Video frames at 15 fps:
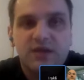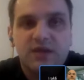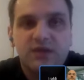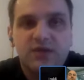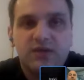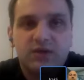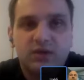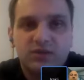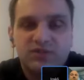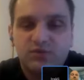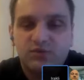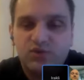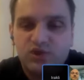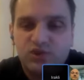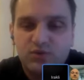you can
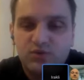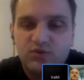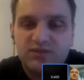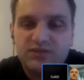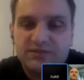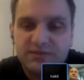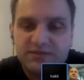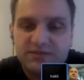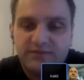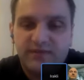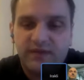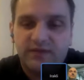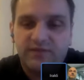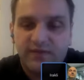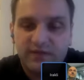also choose the
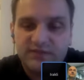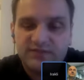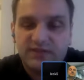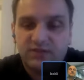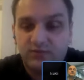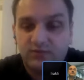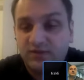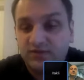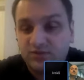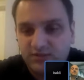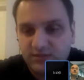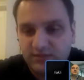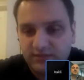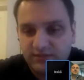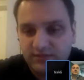specific fields that you're
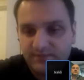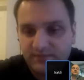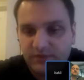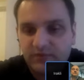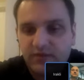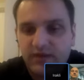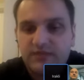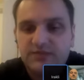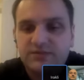interested in, right?